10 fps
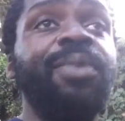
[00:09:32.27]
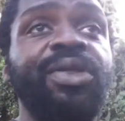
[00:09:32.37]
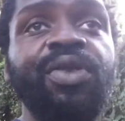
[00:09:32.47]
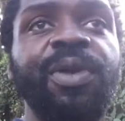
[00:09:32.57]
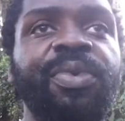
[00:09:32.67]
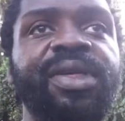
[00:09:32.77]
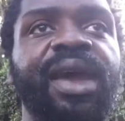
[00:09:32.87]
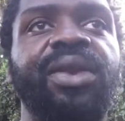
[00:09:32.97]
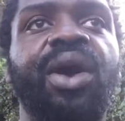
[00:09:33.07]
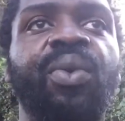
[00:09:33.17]
But those people
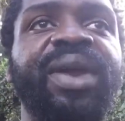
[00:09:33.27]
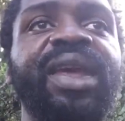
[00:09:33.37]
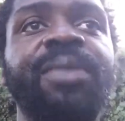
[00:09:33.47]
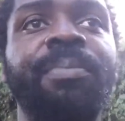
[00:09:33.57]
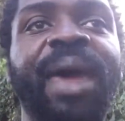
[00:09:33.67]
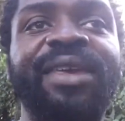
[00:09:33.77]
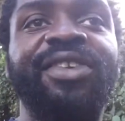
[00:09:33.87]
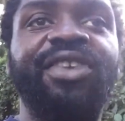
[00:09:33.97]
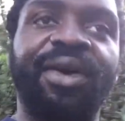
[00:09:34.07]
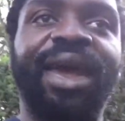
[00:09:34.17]
say, no, we need better
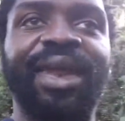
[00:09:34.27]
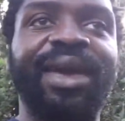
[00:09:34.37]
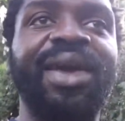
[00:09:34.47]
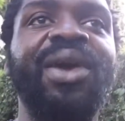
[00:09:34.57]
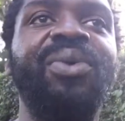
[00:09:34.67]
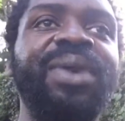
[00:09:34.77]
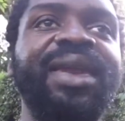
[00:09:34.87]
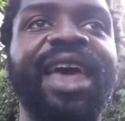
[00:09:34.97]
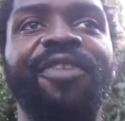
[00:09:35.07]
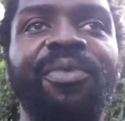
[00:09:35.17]
training, we
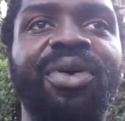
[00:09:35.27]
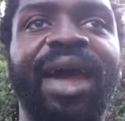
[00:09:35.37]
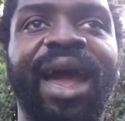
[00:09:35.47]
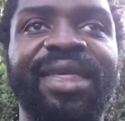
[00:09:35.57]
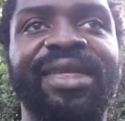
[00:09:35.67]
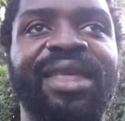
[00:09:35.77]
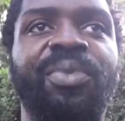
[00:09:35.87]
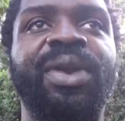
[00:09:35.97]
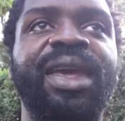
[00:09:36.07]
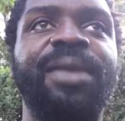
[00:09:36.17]
need to have more access to
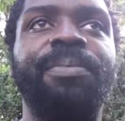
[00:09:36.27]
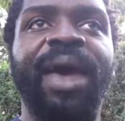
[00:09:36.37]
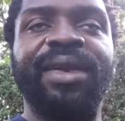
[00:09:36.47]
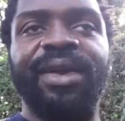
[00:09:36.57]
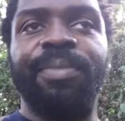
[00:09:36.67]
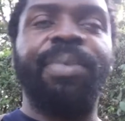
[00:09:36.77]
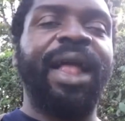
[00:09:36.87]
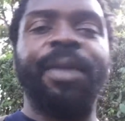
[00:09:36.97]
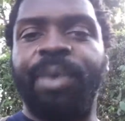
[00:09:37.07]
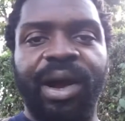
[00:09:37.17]
them, we need better
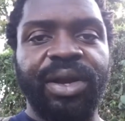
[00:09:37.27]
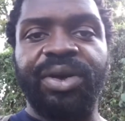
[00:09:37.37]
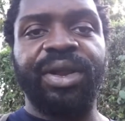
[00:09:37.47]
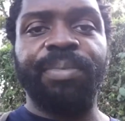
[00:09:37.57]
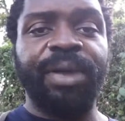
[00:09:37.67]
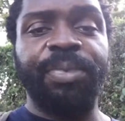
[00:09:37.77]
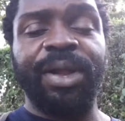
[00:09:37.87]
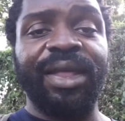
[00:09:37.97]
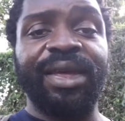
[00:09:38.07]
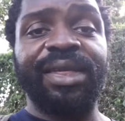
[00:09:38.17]
Planned Parenthood, and people
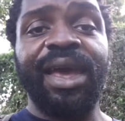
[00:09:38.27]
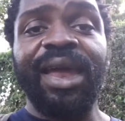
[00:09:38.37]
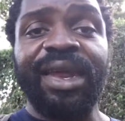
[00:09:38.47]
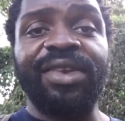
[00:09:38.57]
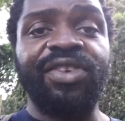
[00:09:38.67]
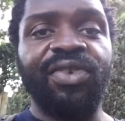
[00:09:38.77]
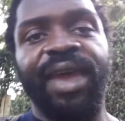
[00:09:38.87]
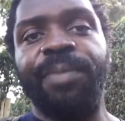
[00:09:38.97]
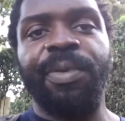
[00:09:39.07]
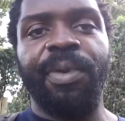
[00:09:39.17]
like this need to
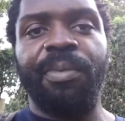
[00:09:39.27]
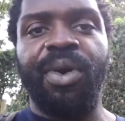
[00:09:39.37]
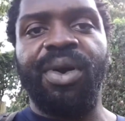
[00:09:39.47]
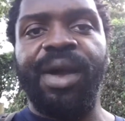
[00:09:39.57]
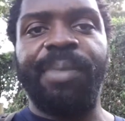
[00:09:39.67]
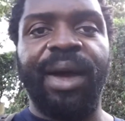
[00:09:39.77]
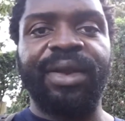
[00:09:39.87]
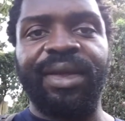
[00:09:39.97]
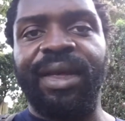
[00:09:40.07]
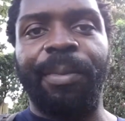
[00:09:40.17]
train people more
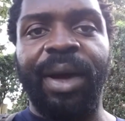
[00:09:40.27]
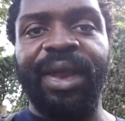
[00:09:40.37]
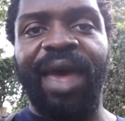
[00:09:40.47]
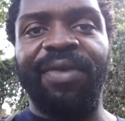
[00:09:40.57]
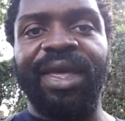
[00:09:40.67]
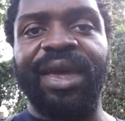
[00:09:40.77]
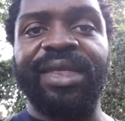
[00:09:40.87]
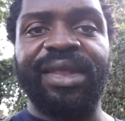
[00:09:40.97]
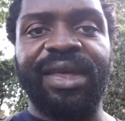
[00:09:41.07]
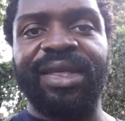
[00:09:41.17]
about, about having
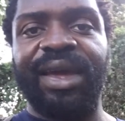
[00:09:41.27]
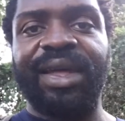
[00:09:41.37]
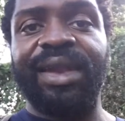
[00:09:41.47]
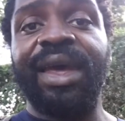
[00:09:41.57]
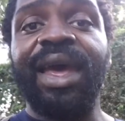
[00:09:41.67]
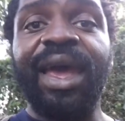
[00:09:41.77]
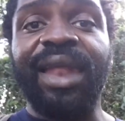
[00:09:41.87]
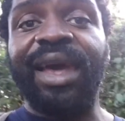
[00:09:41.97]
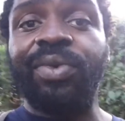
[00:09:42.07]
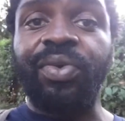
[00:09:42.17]
kids and things like that,
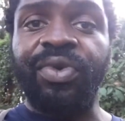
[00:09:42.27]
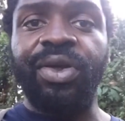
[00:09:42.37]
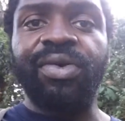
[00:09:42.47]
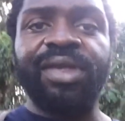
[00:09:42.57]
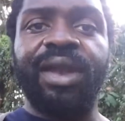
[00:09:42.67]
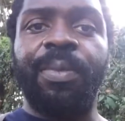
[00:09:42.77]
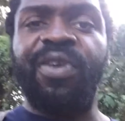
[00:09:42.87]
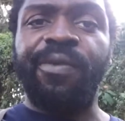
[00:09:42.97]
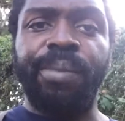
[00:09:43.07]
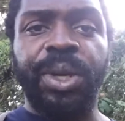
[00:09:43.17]
and that will reduce the
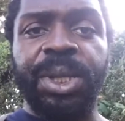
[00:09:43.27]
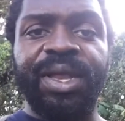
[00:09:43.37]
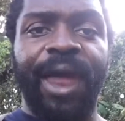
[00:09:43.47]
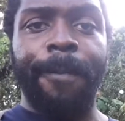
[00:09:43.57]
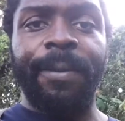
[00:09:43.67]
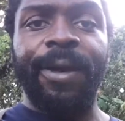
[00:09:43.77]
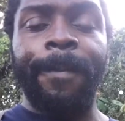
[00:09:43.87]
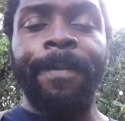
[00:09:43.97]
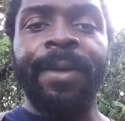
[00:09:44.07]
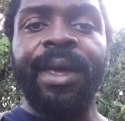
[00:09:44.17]
number of abortions happening,
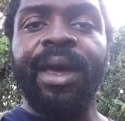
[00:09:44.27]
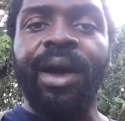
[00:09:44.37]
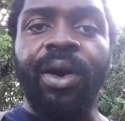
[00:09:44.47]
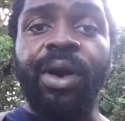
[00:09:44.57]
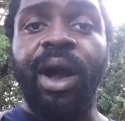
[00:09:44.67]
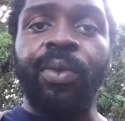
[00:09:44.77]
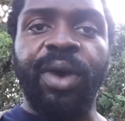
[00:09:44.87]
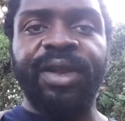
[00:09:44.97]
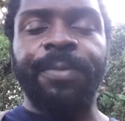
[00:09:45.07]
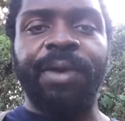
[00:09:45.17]
or
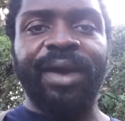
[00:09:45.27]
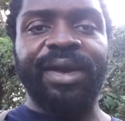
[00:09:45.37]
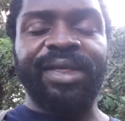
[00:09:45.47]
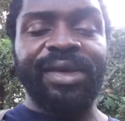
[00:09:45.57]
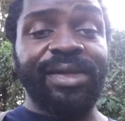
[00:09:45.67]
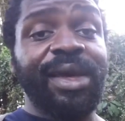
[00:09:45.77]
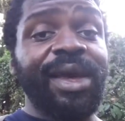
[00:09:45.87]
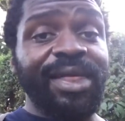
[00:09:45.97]
unwanted pregnancies.